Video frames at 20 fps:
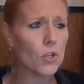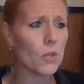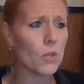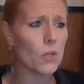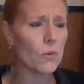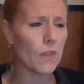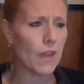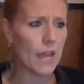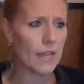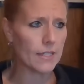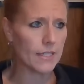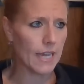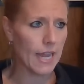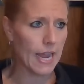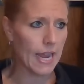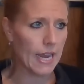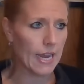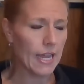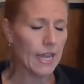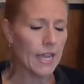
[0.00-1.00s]
argue
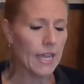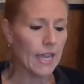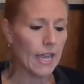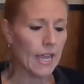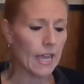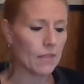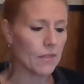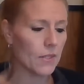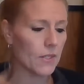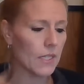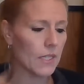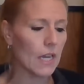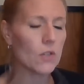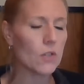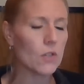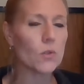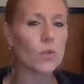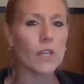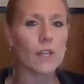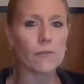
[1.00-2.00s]
that day. And the
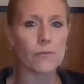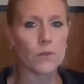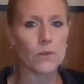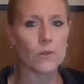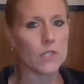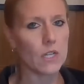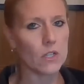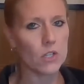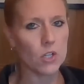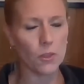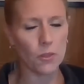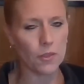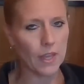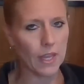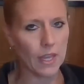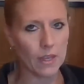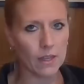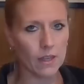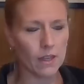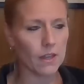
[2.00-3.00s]
scheduling for such a
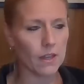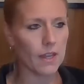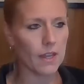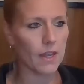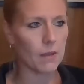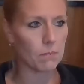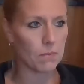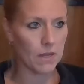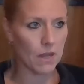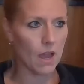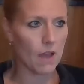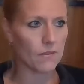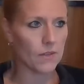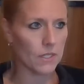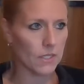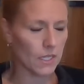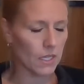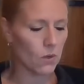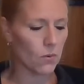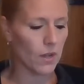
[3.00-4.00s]
thing can be
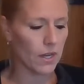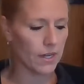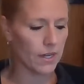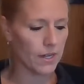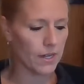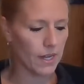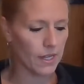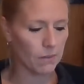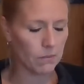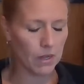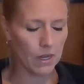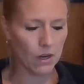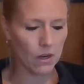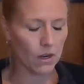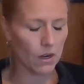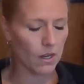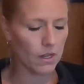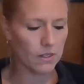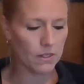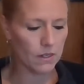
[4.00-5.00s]
obviously quite a
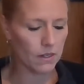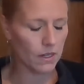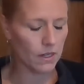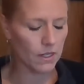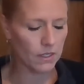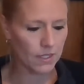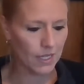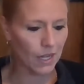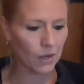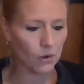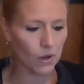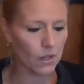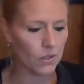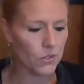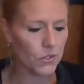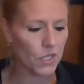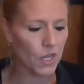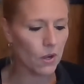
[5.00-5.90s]
nightmare, and et cetera.